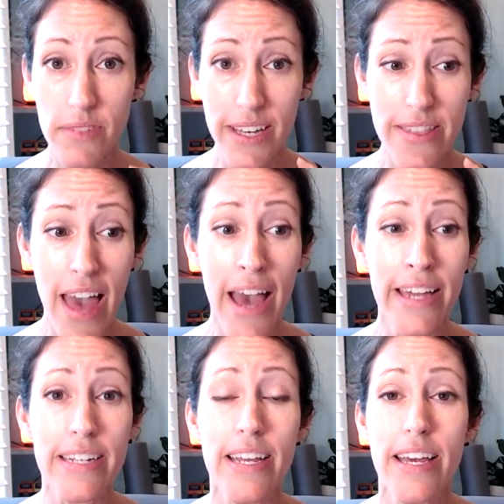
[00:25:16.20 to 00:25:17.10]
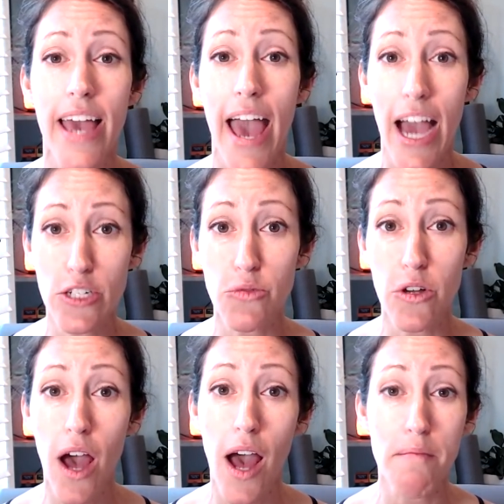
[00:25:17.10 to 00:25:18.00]
that actual
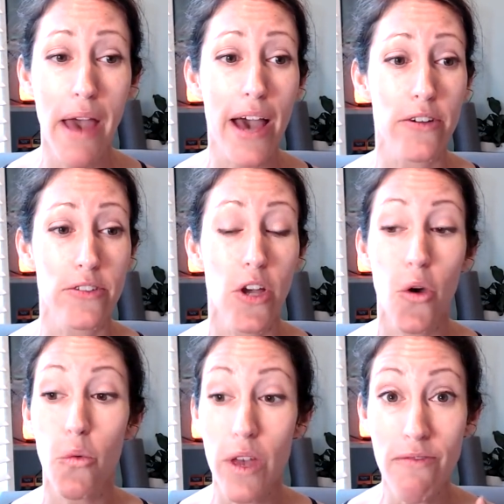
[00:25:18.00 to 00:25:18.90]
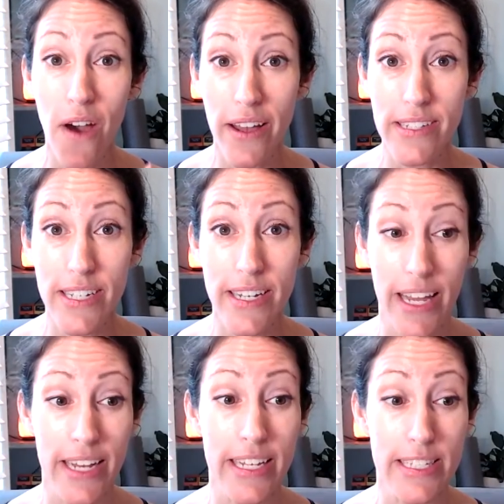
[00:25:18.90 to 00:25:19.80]
compound, we find it
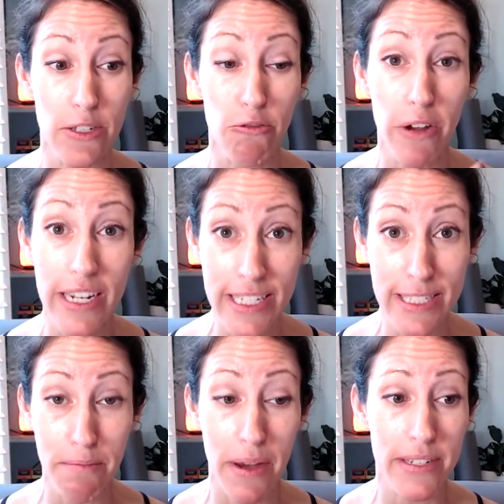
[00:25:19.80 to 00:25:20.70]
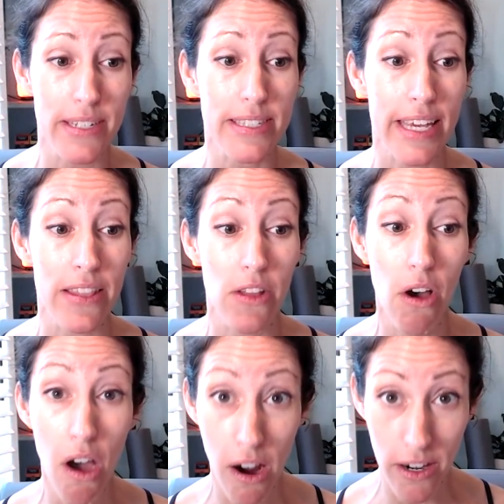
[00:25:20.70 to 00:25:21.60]
in its greatest abundance in the
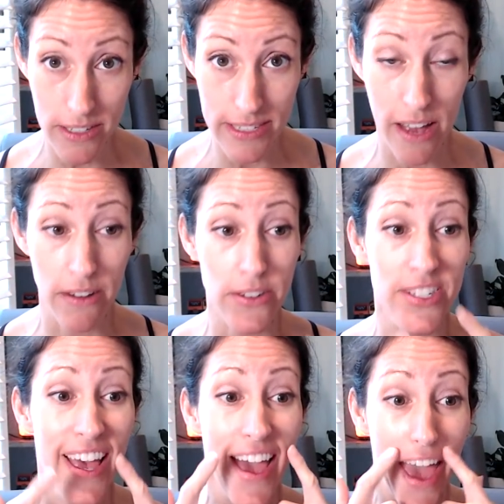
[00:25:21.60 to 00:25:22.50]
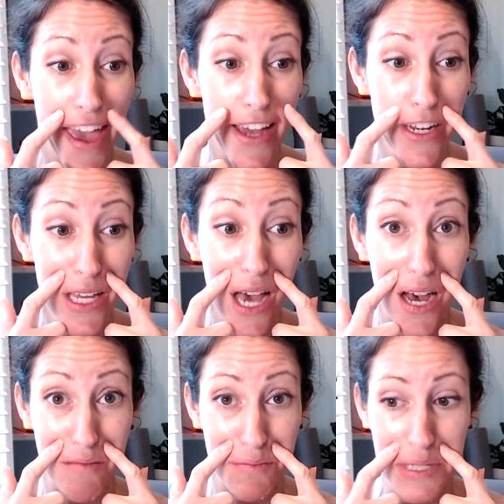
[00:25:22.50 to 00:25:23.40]
heart cells and
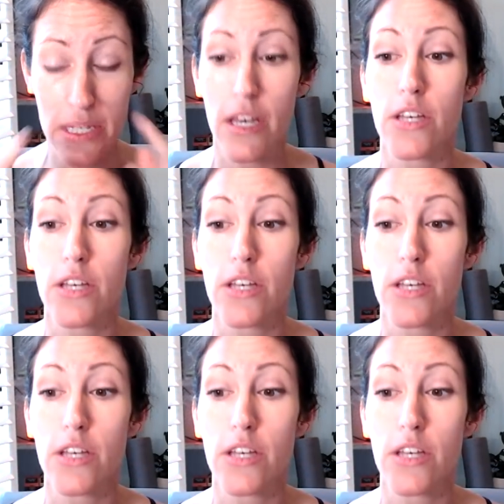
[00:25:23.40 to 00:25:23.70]
gums.